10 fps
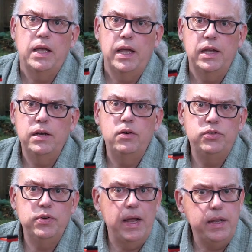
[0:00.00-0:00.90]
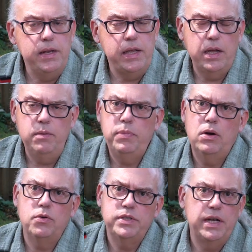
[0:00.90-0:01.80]
And tracking the amp
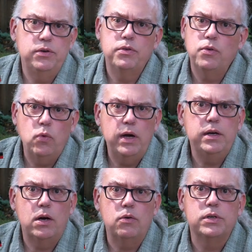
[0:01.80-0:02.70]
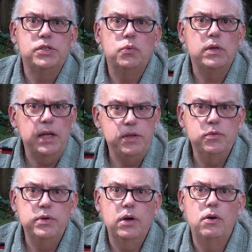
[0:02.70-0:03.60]
hours and or the watt hours will let
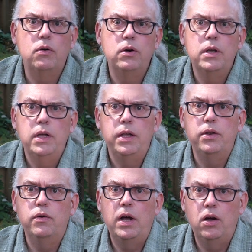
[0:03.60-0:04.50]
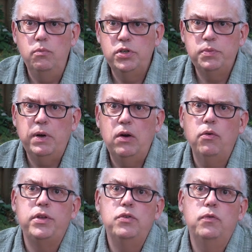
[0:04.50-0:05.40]
you know, you know, how much
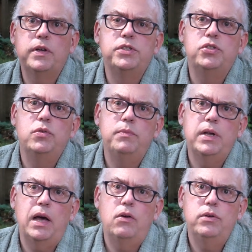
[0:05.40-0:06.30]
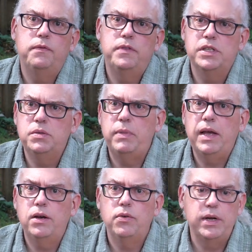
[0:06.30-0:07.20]
power you've consumed out of this
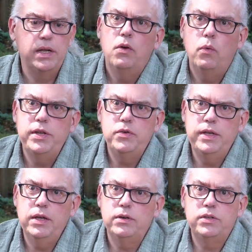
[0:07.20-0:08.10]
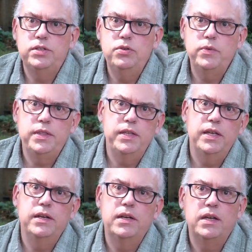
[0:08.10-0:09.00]
battery. When you get to
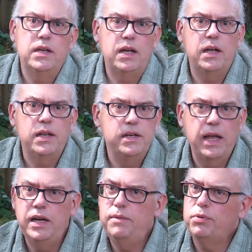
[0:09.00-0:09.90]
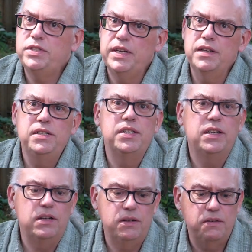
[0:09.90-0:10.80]
within uh, ninety percent
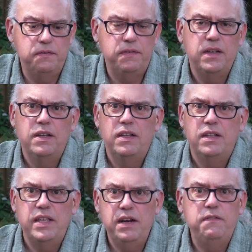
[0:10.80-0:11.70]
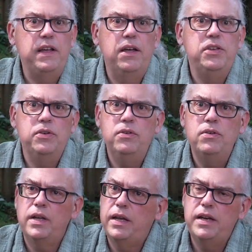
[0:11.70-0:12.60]
of that value,
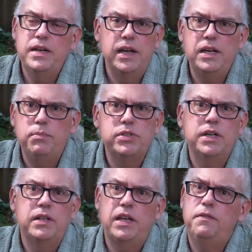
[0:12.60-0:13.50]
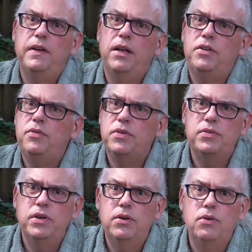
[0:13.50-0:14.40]
eighty, ninety percent of that value, you
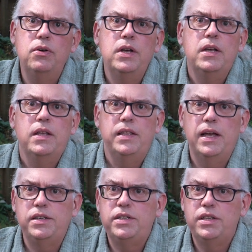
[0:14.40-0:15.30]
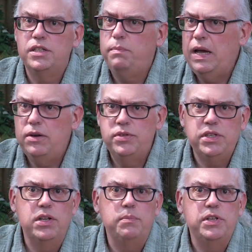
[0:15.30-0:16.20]
know that this battery is
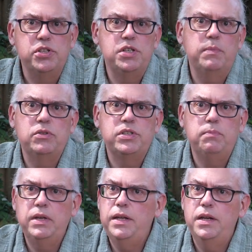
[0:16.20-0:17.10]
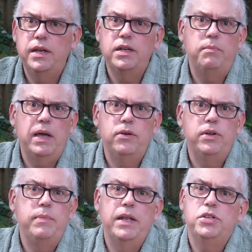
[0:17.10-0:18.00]
going to be just about depleted and the
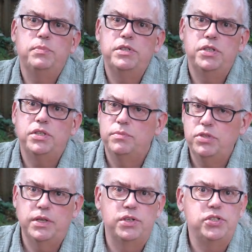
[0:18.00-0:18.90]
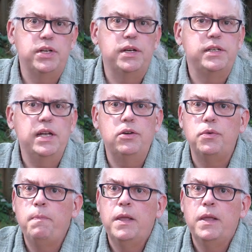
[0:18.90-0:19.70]
battery management system is going to shut it down.